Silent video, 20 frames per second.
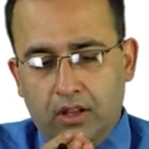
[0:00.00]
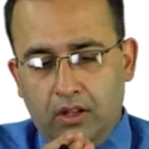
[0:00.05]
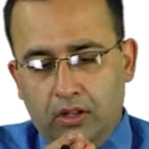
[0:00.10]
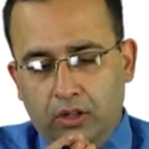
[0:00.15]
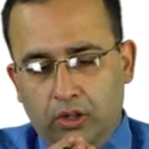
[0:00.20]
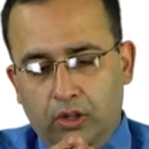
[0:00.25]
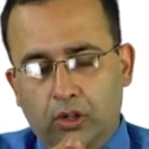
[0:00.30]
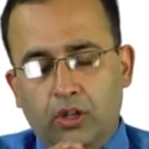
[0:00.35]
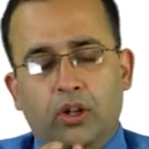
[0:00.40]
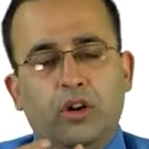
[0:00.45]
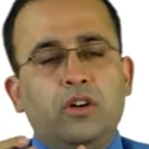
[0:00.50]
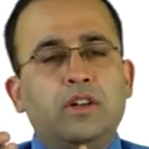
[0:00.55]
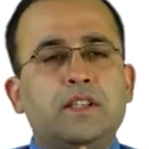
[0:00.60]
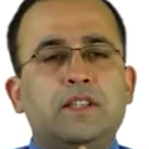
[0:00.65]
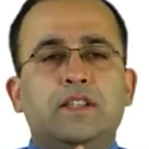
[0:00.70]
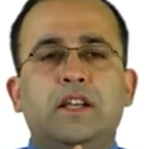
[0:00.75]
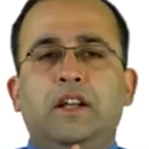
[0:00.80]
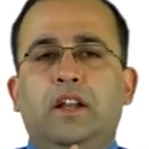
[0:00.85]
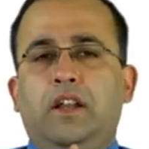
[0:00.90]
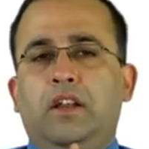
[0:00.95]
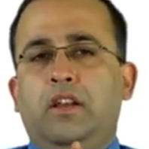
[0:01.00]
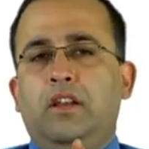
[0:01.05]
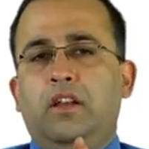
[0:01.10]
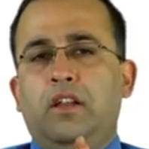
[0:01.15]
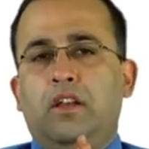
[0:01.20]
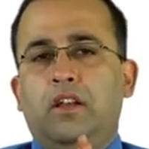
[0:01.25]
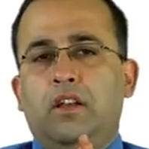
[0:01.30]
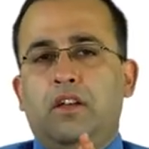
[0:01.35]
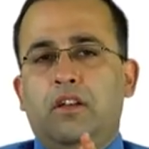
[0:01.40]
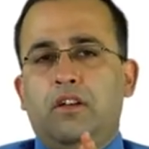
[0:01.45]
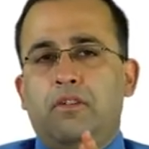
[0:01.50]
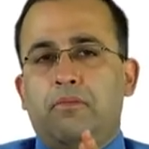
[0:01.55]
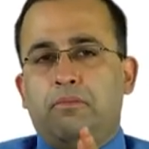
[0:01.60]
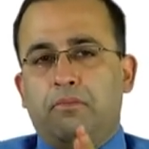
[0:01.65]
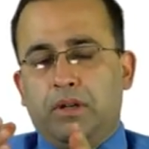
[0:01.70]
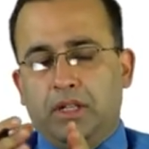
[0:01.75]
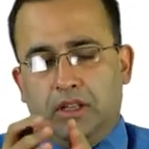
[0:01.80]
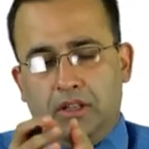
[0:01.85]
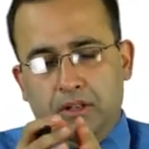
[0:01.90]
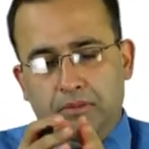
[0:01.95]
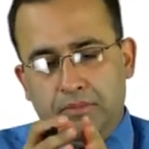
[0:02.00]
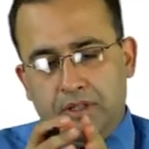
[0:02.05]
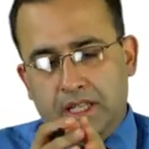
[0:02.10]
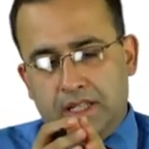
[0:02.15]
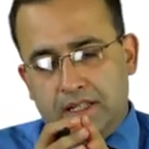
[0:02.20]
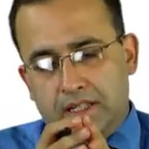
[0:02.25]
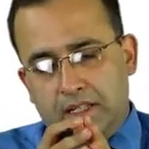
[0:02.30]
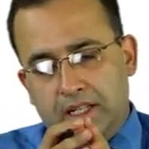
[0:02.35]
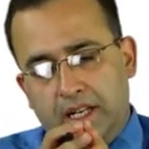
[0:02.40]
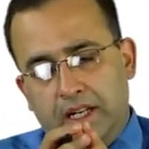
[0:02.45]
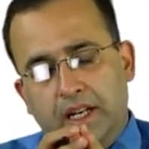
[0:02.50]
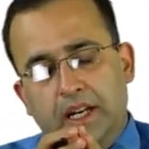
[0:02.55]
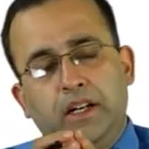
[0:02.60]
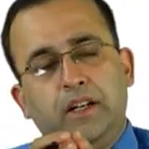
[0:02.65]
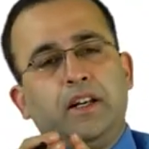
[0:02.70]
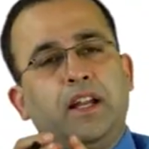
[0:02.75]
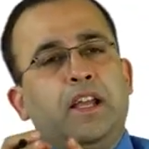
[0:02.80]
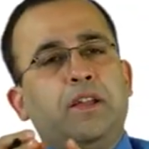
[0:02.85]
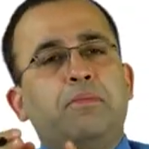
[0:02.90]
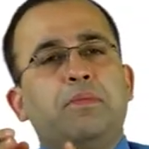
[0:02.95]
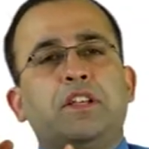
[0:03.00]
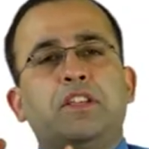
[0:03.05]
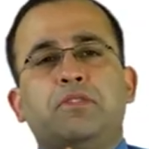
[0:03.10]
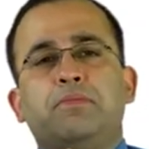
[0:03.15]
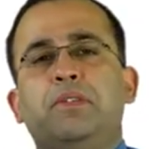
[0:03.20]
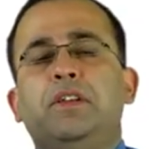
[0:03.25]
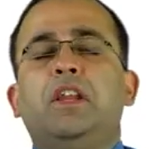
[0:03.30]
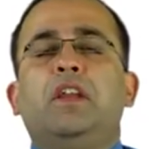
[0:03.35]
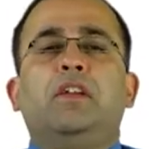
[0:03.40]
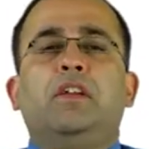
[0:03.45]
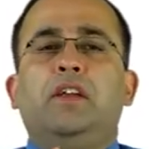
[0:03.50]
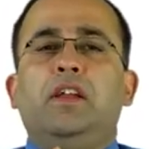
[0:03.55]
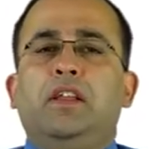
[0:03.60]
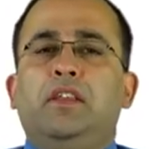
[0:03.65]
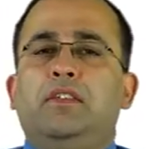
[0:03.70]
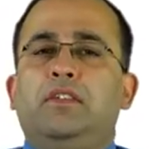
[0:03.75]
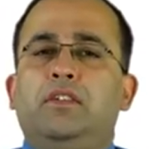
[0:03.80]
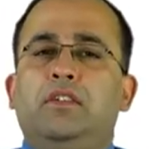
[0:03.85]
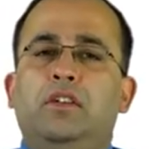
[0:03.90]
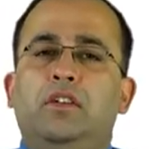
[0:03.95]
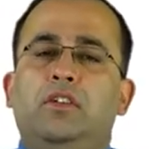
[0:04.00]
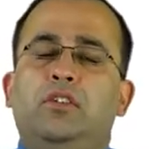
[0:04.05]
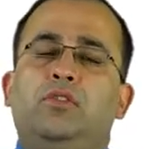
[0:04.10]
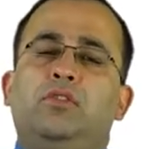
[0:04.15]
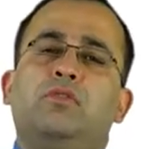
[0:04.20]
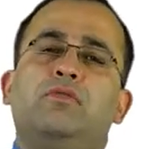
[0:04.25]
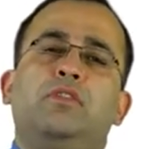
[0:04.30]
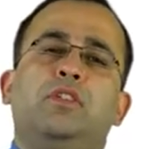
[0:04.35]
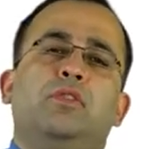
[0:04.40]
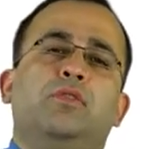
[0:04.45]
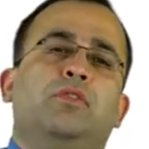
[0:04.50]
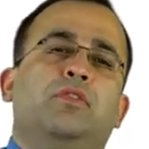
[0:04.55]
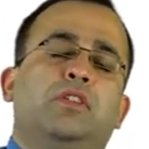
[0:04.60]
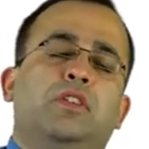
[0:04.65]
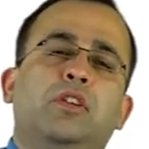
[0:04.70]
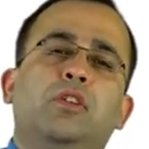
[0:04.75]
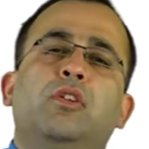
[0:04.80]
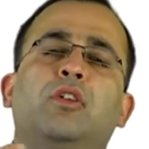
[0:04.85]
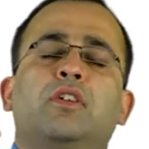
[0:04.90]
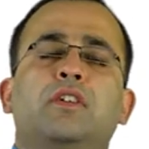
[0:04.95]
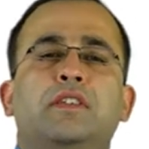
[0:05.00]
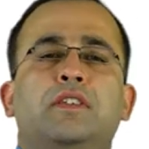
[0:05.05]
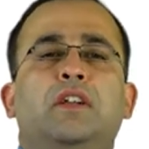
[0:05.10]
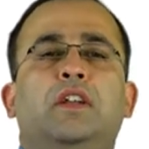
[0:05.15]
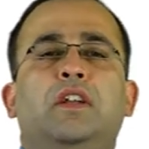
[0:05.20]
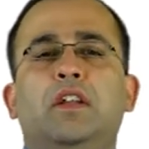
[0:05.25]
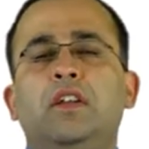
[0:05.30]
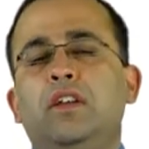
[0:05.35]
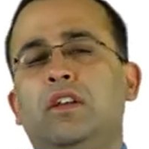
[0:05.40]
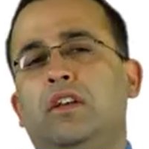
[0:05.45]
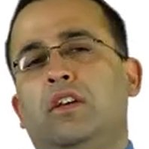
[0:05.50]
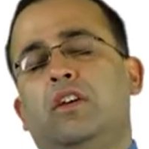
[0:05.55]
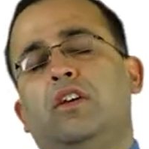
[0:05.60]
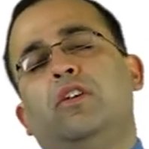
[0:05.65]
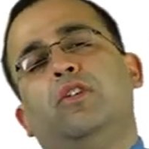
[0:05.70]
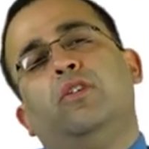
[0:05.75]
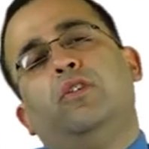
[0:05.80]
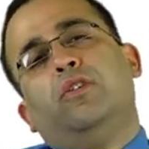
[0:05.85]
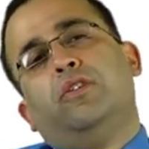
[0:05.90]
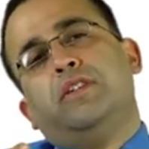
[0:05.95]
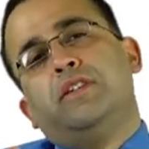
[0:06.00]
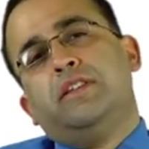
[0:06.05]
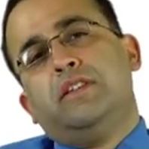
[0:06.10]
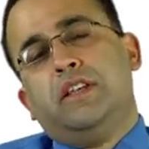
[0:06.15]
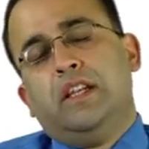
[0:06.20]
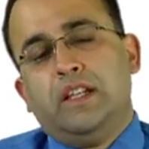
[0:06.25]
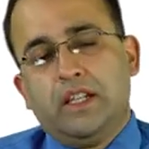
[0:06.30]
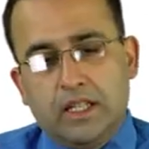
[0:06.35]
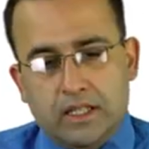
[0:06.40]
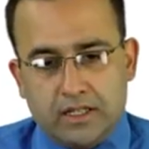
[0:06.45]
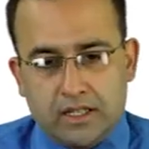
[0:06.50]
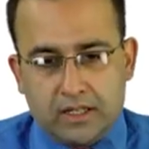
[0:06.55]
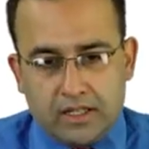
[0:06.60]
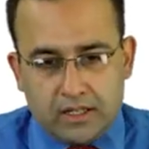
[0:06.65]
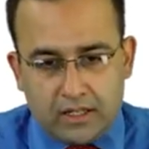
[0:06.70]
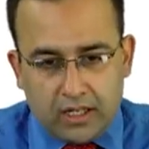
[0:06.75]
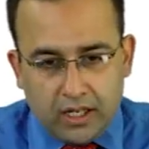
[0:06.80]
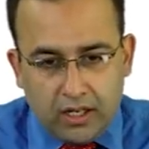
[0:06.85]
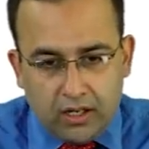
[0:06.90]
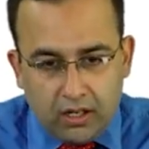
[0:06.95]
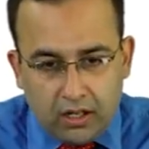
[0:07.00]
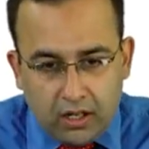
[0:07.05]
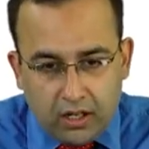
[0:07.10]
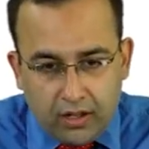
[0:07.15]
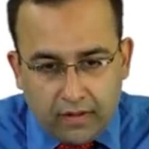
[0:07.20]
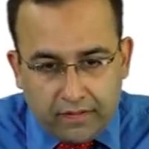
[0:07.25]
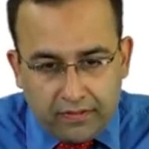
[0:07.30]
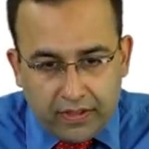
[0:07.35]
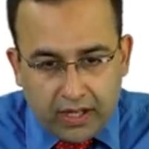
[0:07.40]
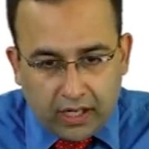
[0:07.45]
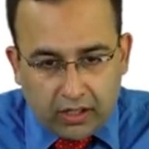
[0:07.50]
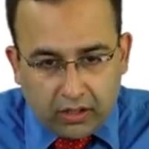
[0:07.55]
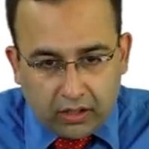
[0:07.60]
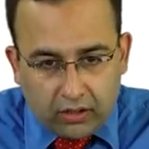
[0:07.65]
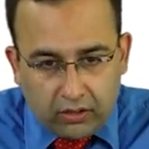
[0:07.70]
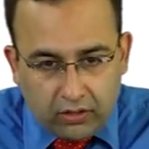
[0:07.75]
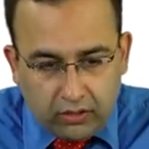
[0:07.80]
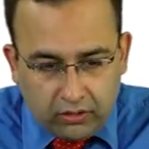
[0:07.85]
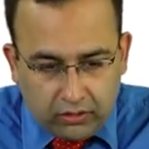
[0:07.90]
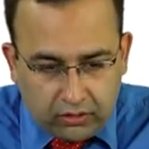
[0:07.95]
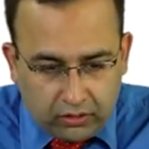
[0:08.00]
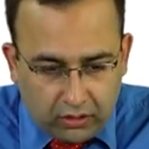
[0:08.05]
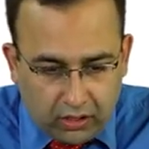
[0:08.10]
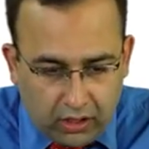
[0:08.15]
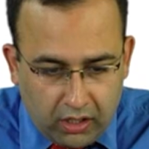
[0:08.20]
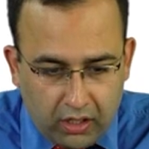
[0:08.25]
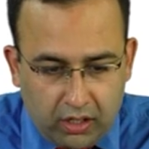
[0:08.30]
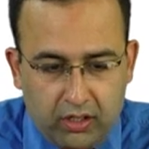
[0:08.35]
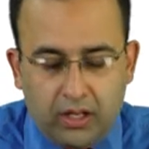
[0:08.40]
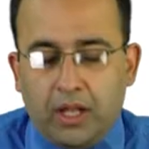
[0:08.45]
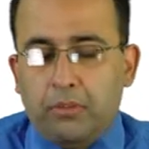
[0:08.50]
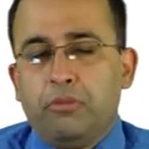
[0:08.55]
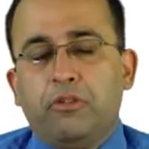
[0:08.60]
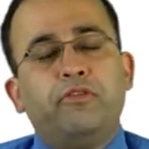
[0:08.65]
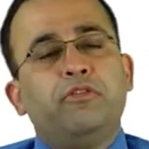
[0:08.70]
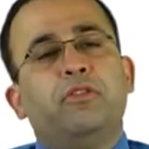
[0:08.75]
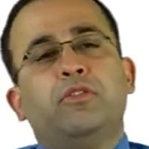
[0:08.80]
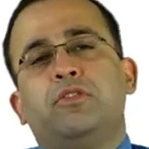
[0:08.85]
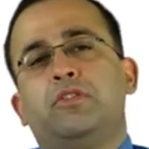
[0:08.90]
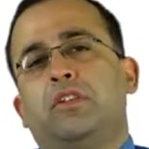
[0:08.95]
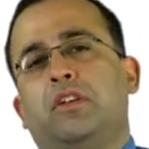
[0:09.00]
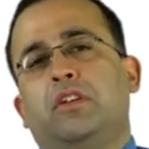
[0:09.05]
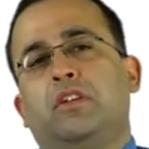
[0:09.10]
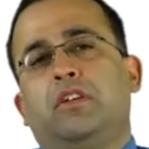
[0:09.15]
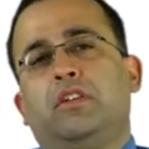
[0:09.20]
Long Zn, matlab the staining time has been increased. So we use the long Zn, long Zeal-Nielsen stain, that is lipofuscin.